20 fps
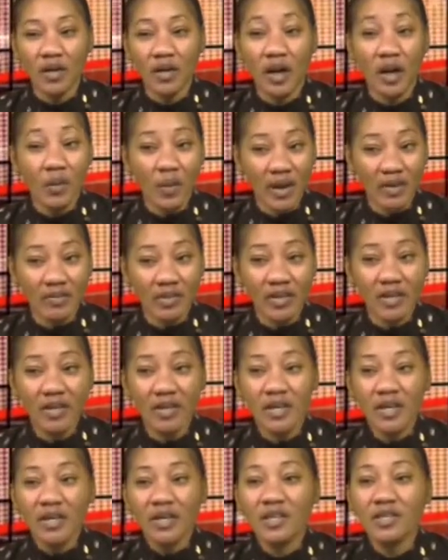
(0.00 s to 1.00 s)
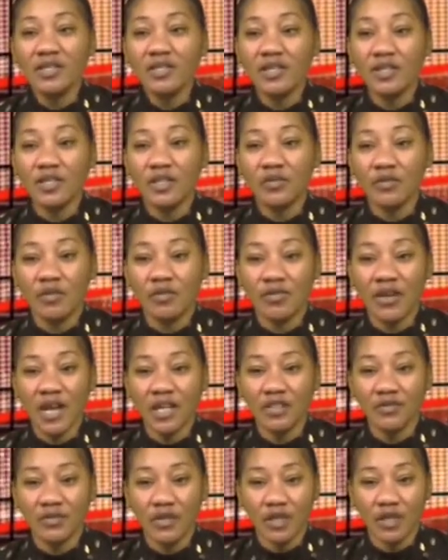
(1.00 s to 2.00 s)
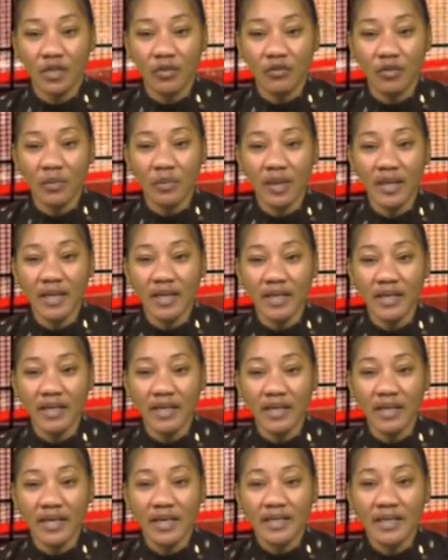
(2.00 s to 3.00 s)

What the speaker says: However, concerns for flash flooding remain.